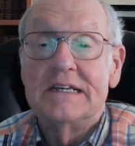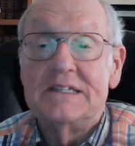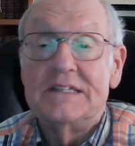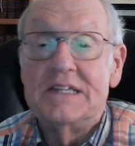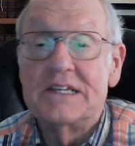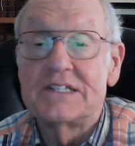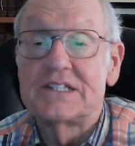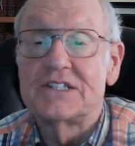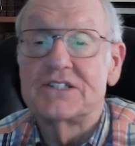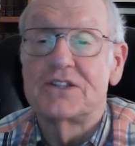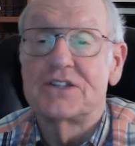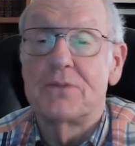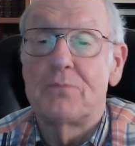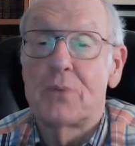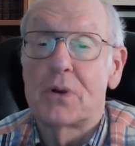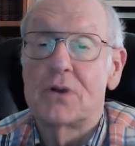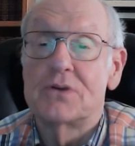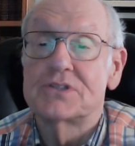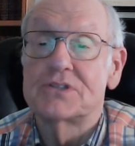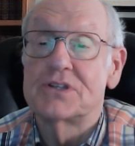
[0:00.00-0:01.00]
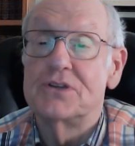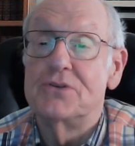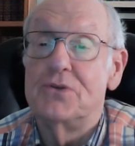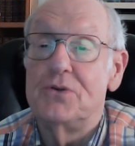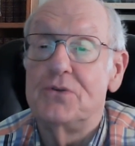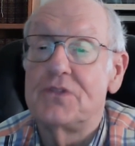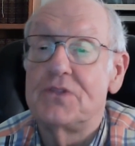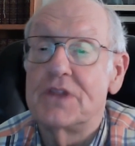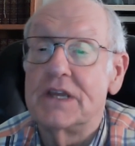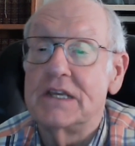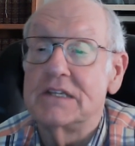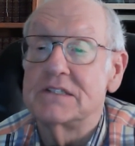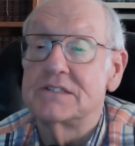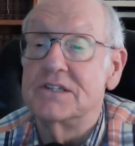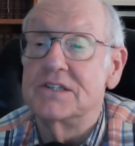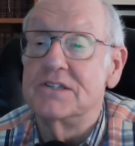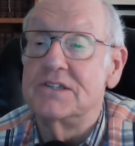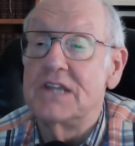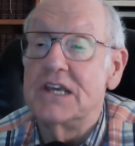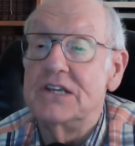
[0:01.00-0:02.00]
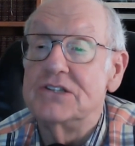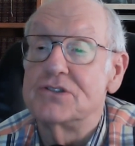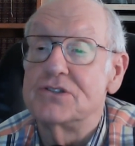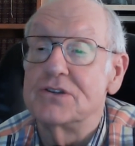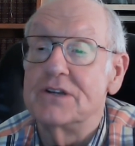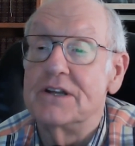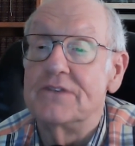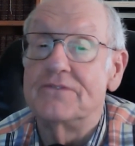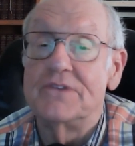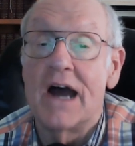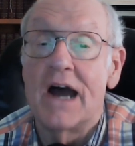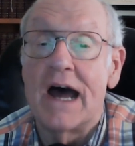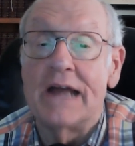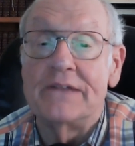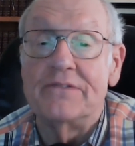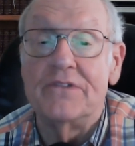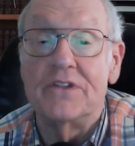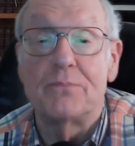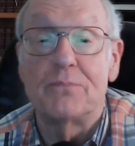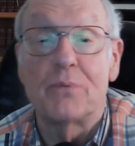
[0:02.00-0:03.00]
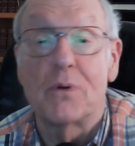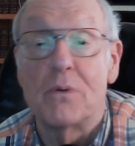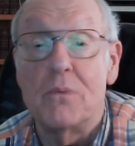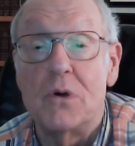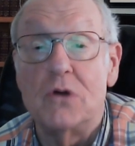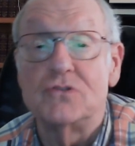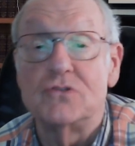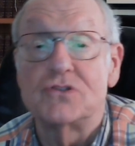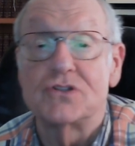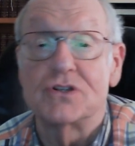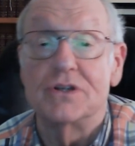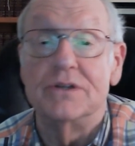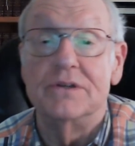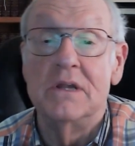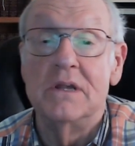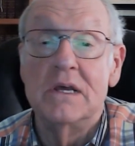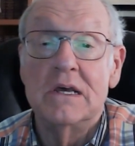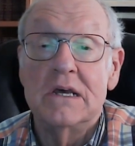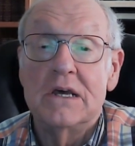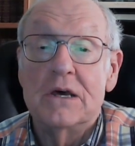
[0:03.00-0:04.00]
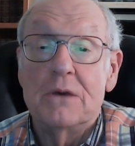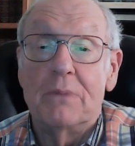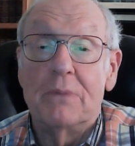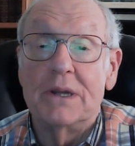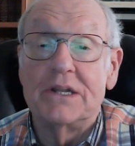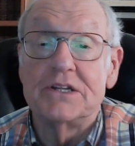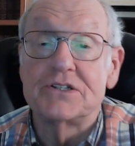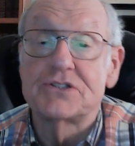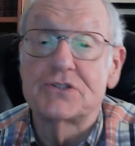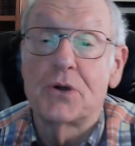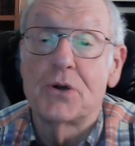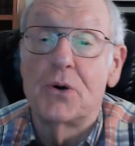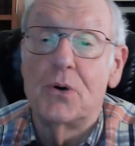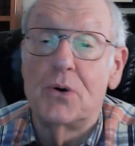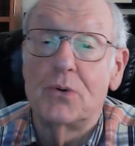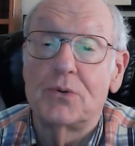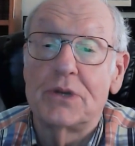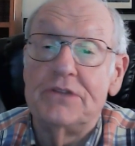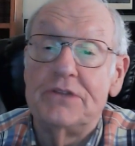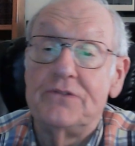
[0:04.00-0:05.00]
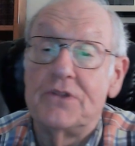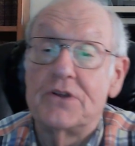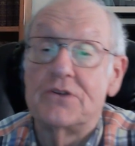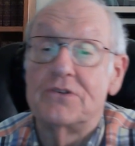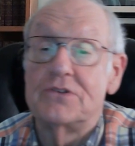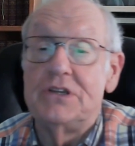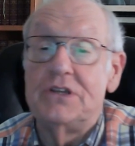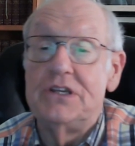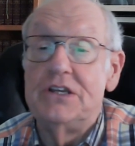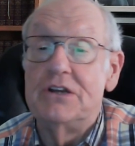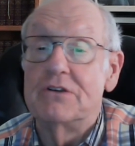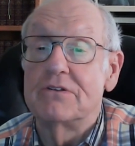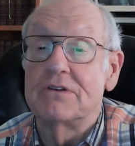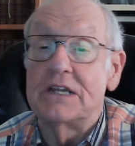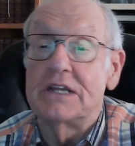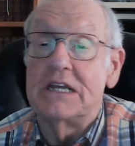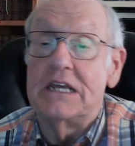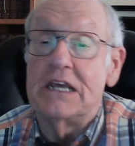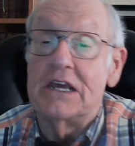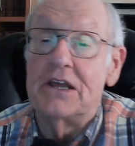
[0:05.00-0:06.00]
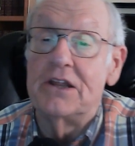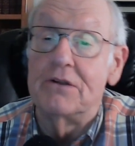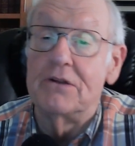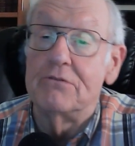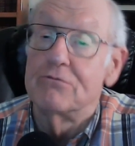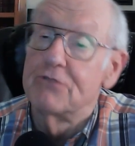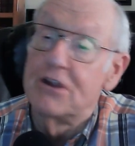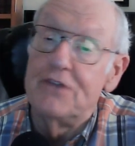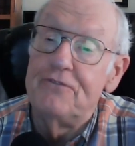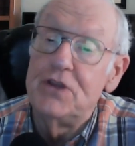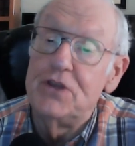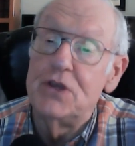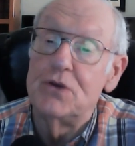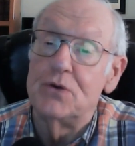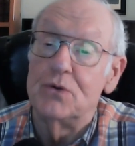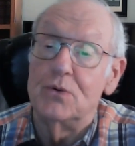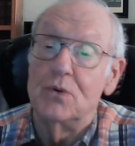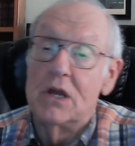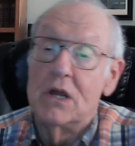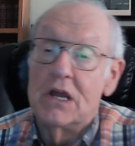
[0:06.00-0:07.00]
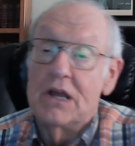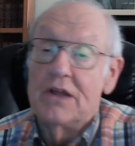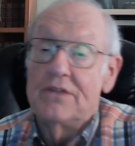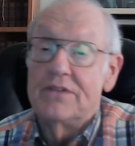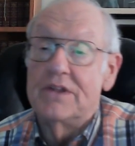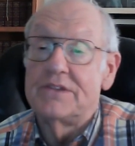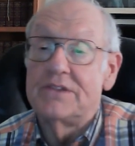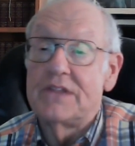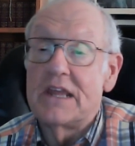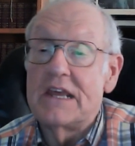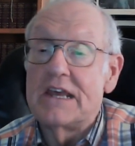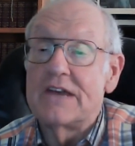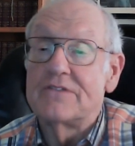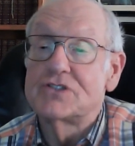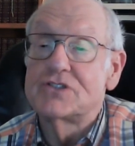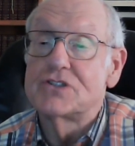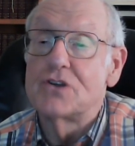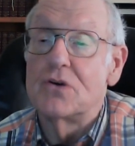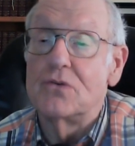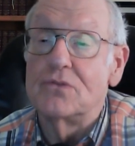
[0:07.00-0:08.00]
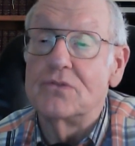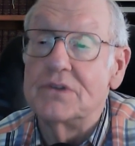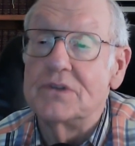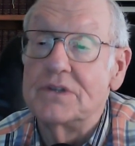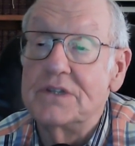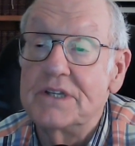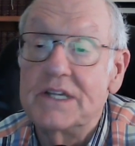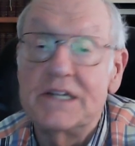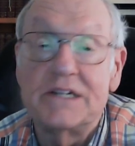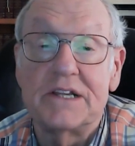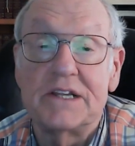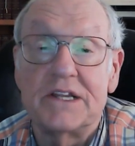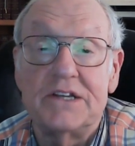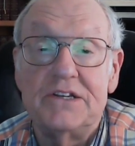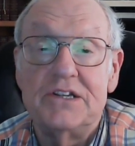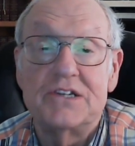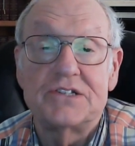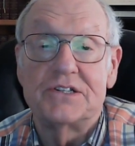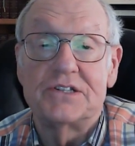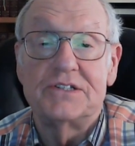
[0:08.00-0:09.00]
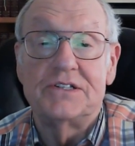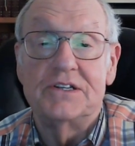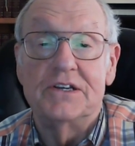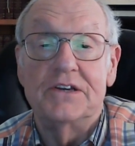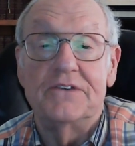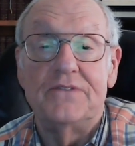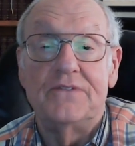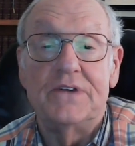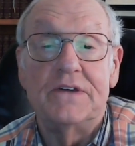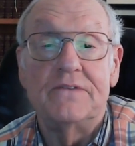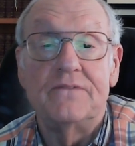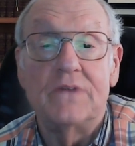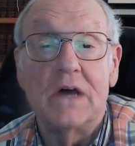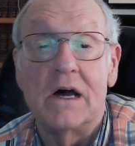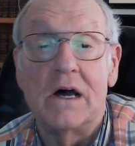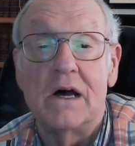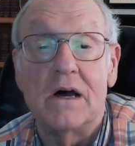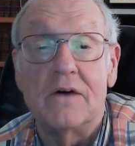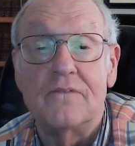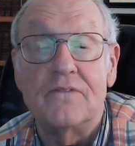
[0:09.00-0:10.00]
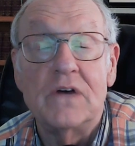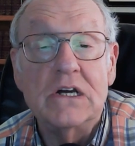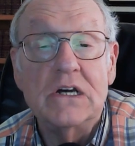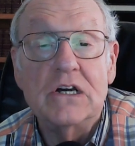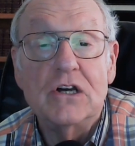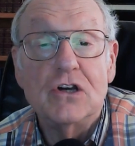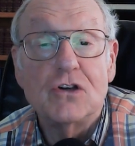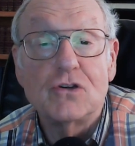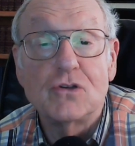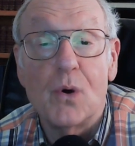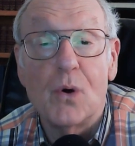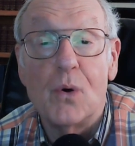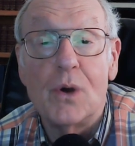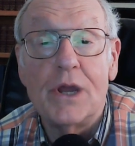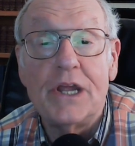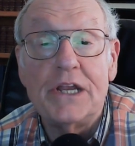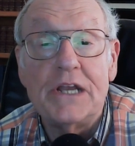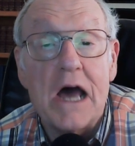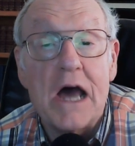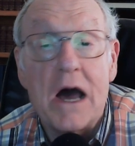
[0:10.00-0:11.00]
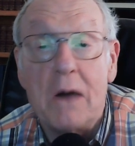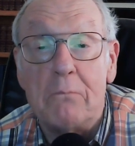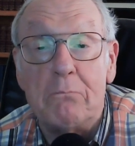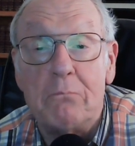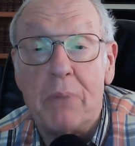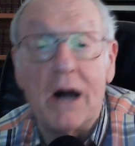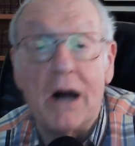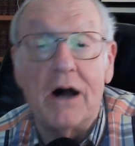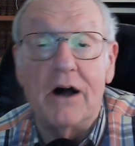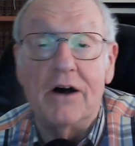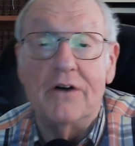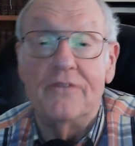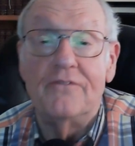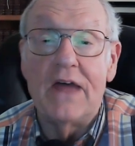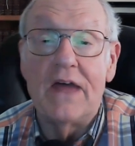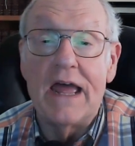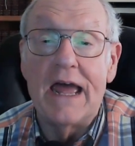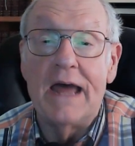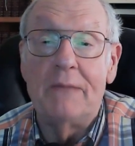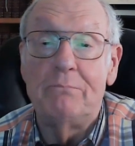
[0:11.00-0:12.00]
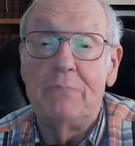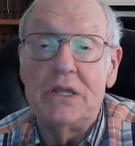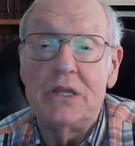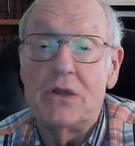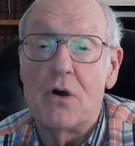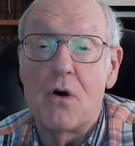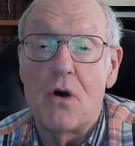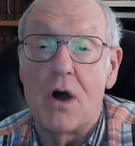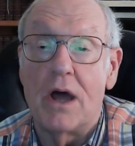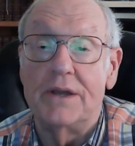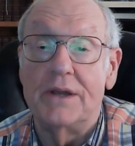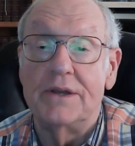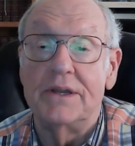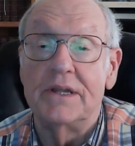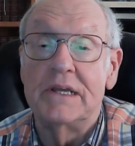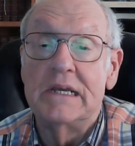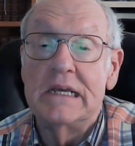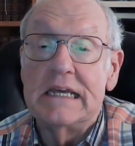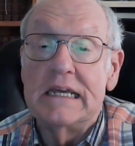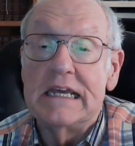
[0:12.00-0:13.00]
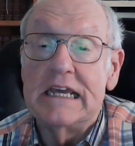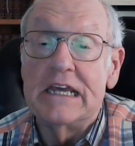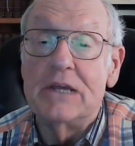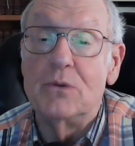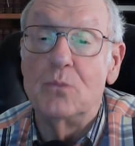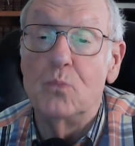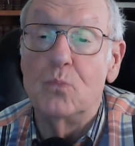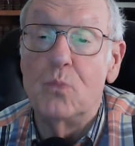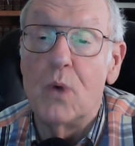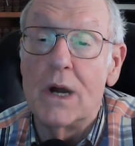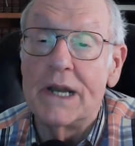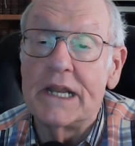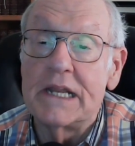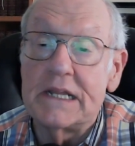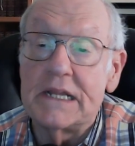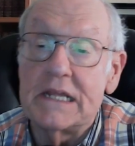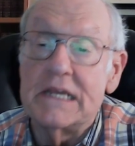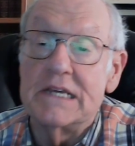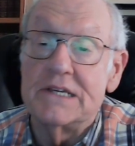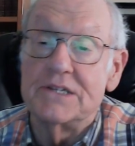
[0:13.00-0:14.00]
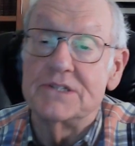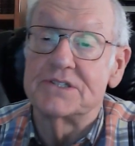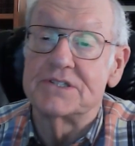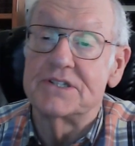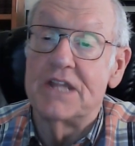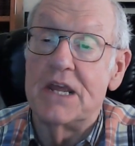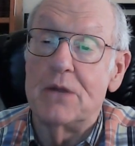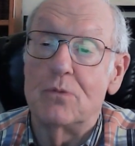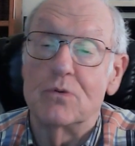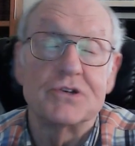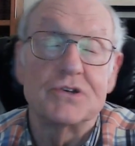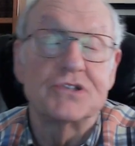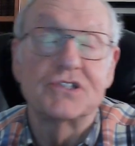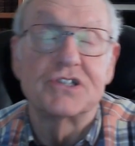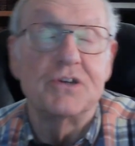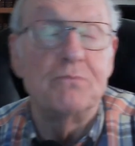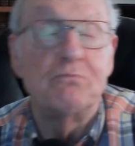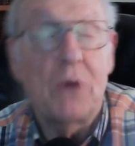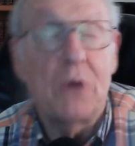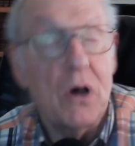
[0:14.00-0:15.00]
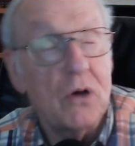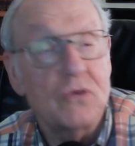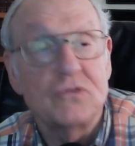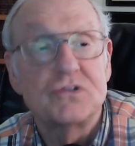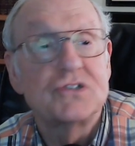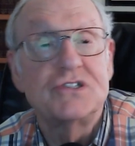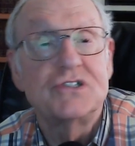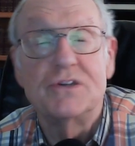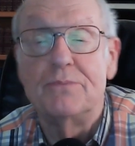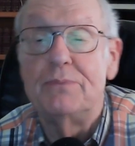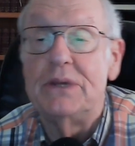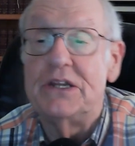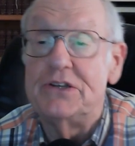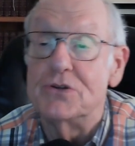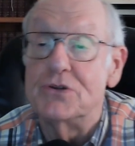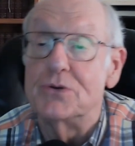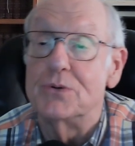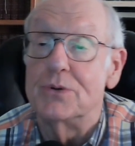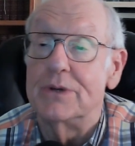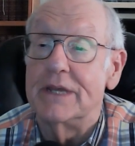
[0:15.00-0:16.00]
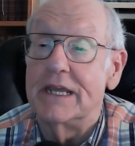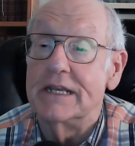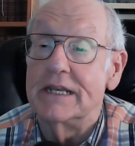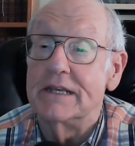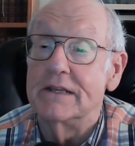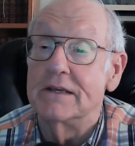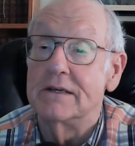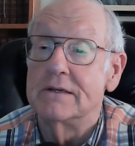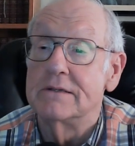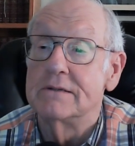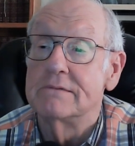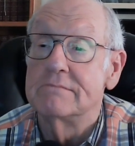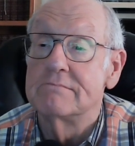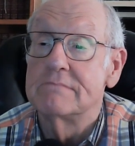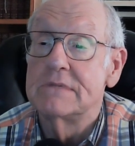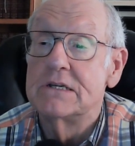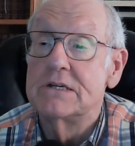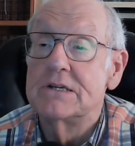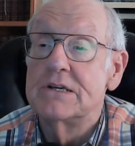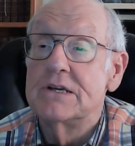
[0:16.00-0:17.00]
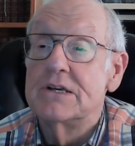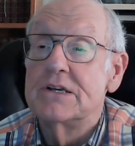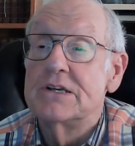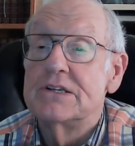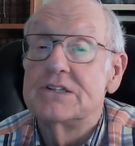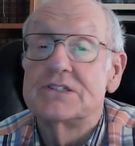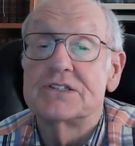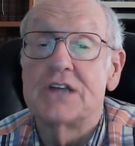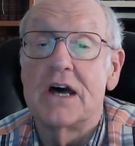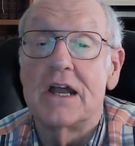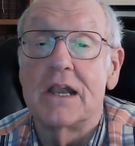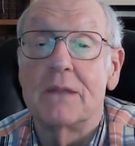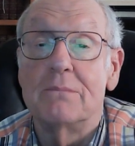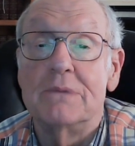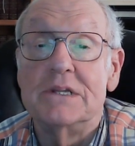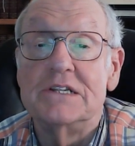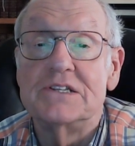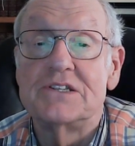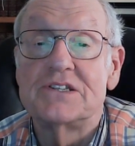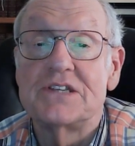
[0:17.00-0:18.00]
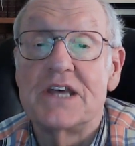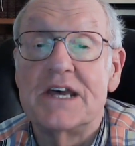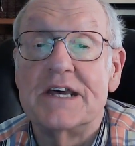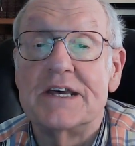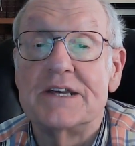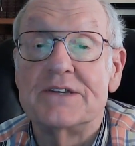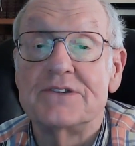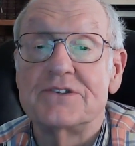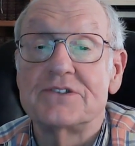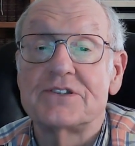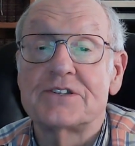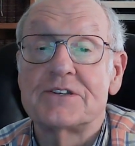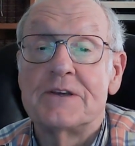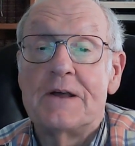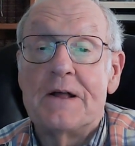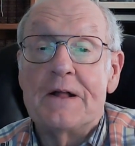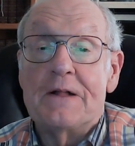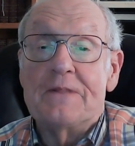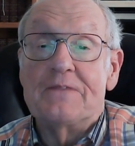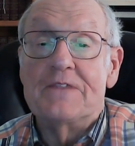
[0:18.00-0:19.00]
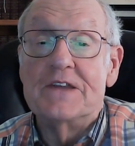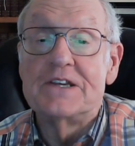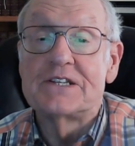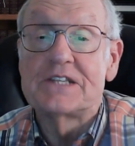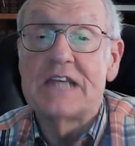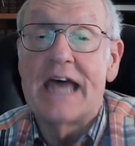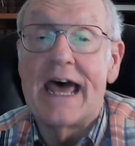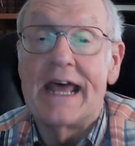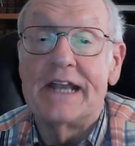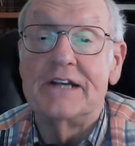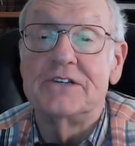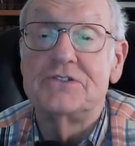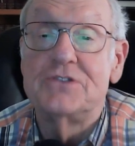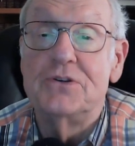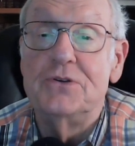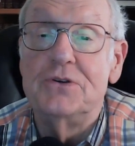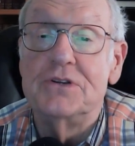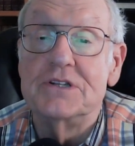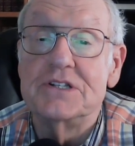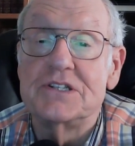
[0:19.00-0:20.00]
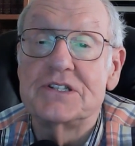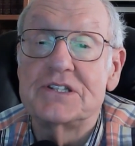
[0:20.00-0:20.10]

This is the person who thinks that they should have gotten the promotion, but is told in their yearly review that they have shown little initiative of going above and beyond in what it is they were supposed to be doing. Solomon says this attitude is